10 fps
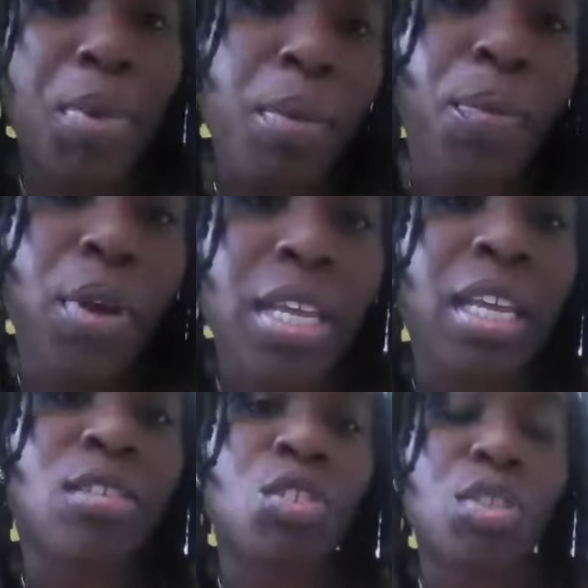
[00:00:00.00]
people in the
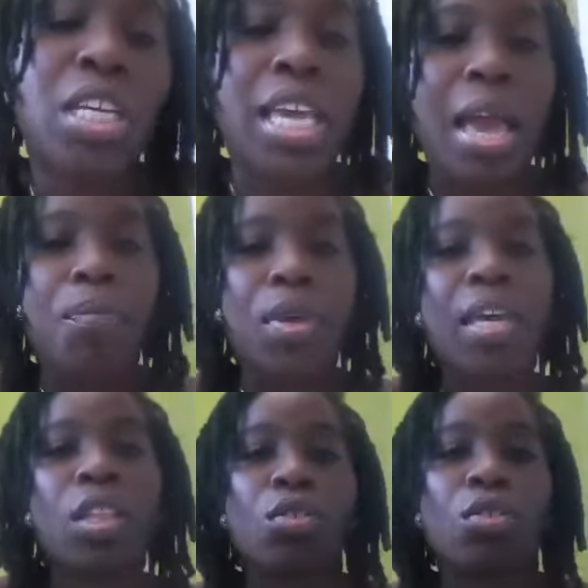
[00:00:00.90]
industry can be
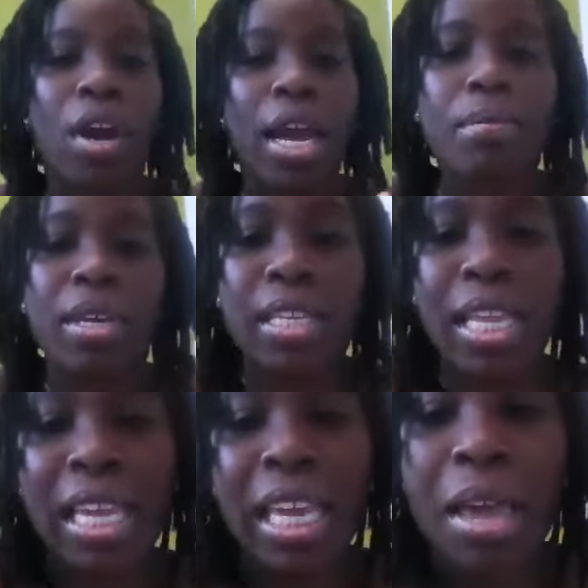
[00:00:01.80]
a little grimy and
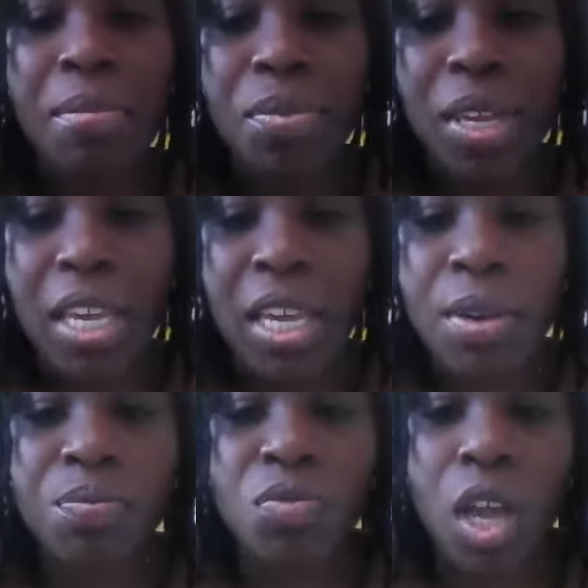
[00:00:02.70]
they can be